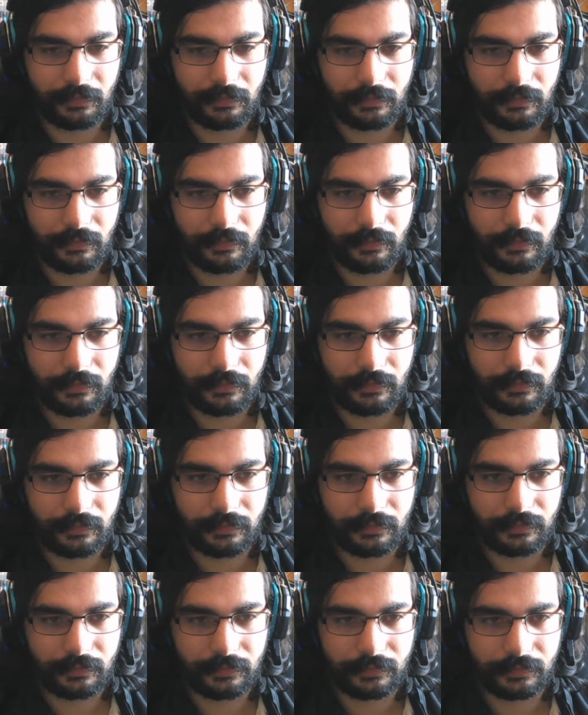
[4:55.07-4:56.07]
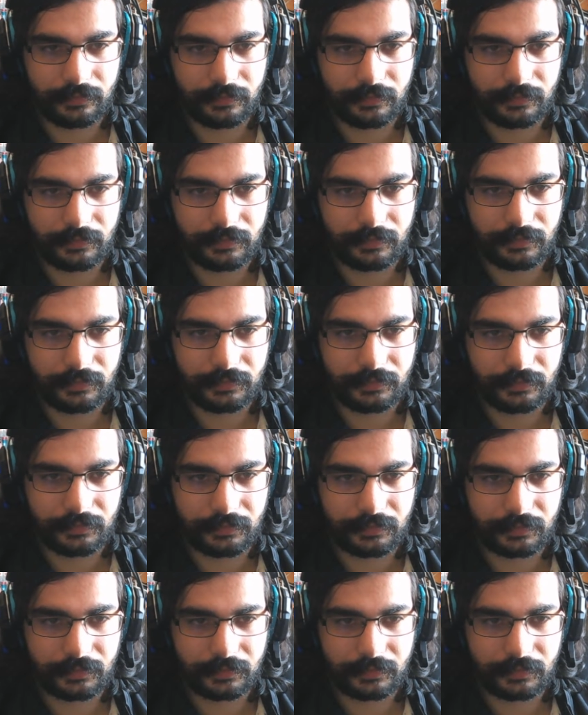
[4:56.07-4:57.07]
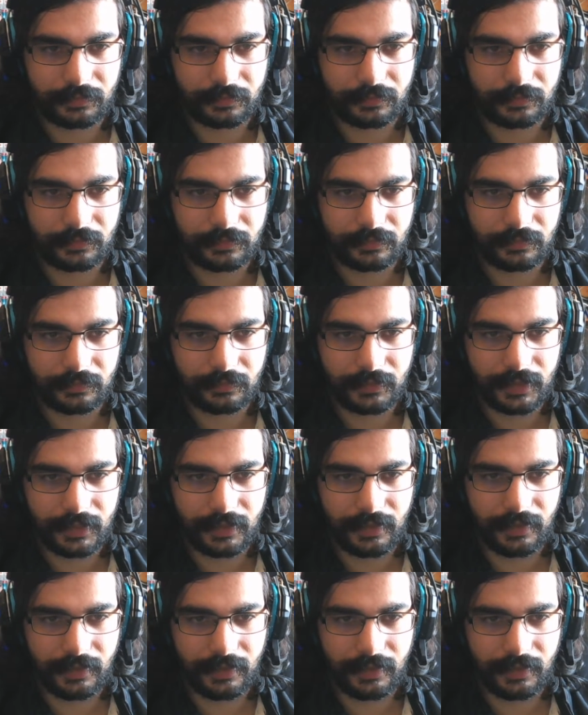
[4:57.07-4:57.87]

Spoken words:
No one is speaking in this clip.